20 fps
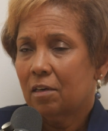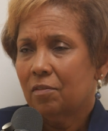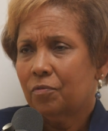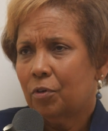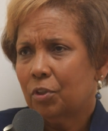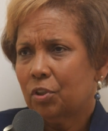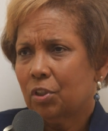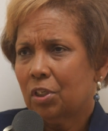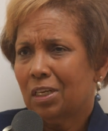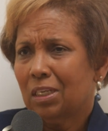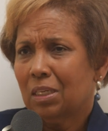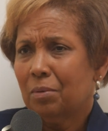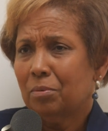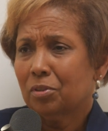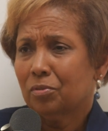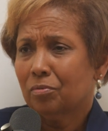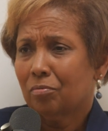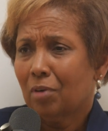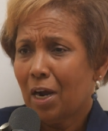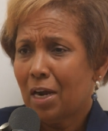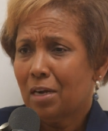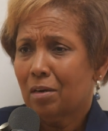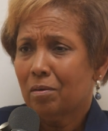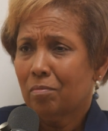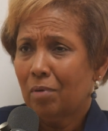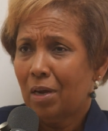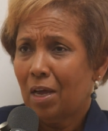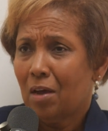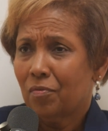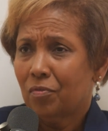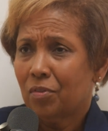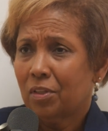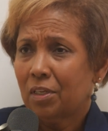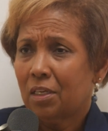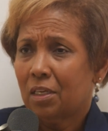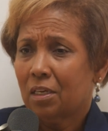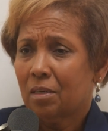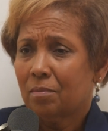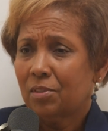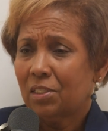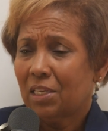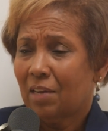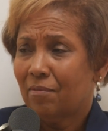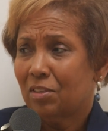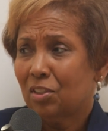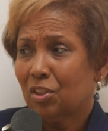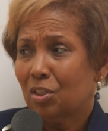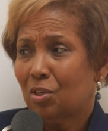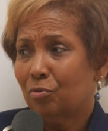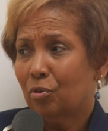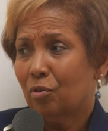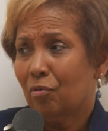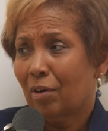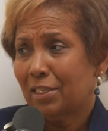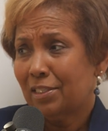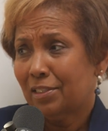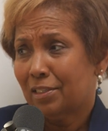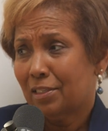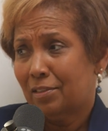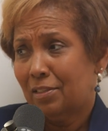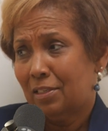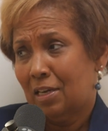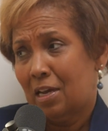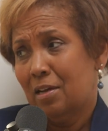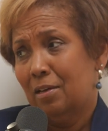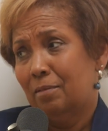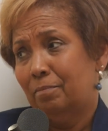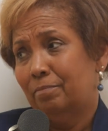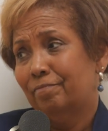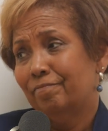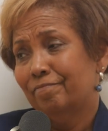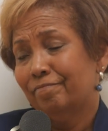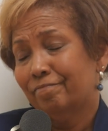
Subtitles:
Unfortunately, it was right around the savings and loan crisis time.